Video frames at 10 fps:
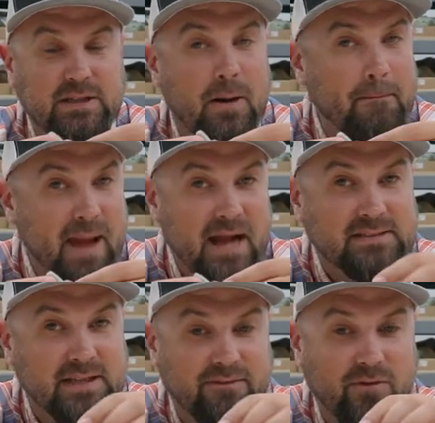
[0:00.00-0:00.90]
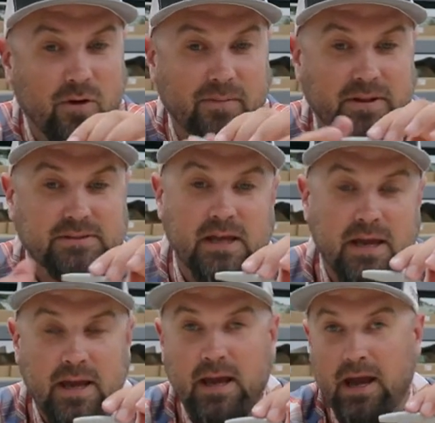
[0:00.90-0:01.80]
in their MaxScent formulas.
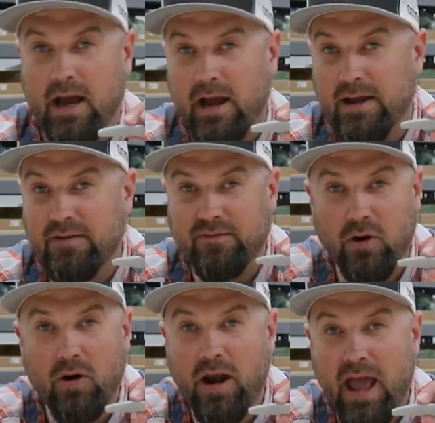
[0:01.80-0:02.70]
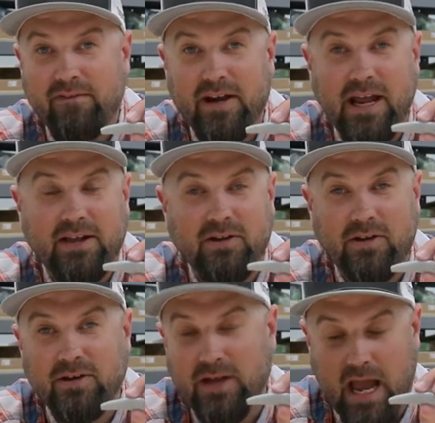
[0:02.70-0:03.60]
If you're an avid
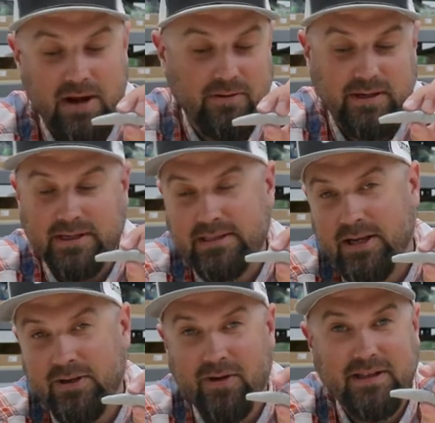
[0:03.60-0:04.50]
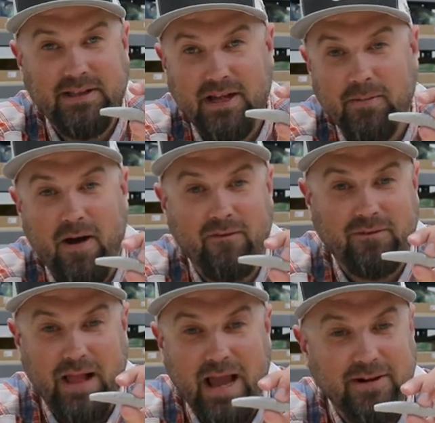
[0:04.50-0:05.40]
angler, I don't need to tell you anything
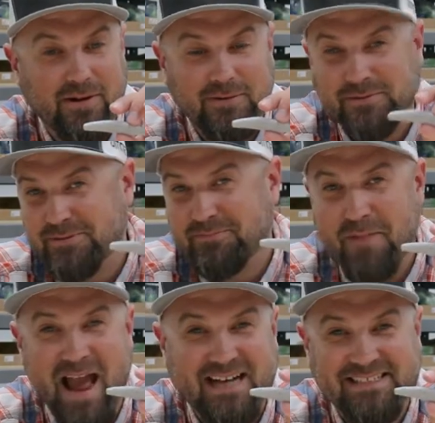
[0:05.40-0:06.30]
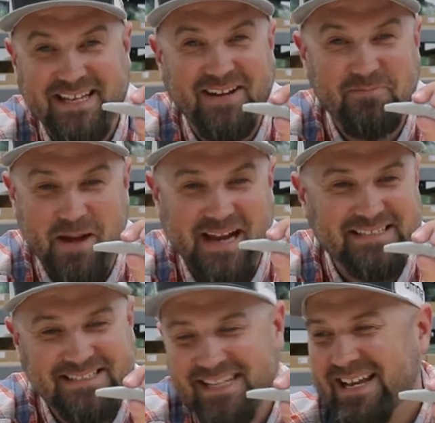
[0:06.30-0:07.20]
about flat-nose MaxScent
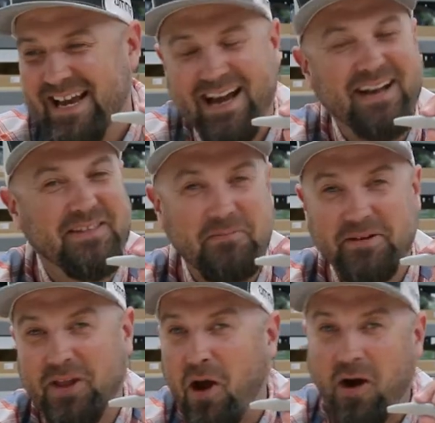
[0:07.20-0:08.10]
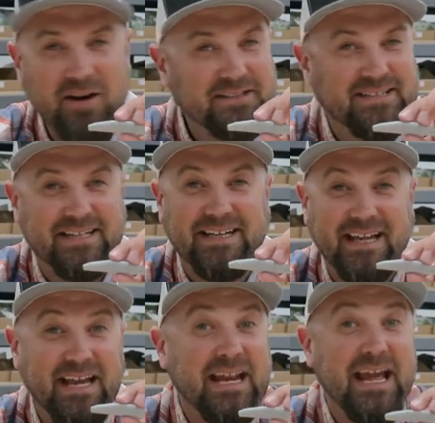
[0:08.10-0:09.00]
baits. They've been the hardest thing to
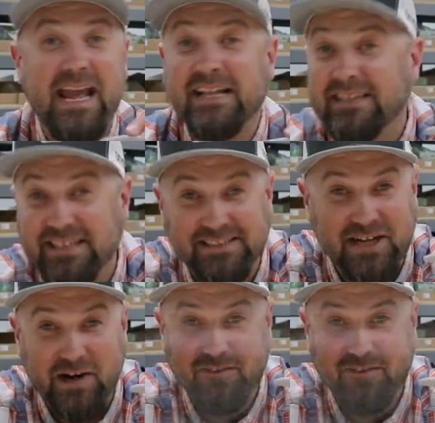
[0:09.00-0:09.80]
get in the entire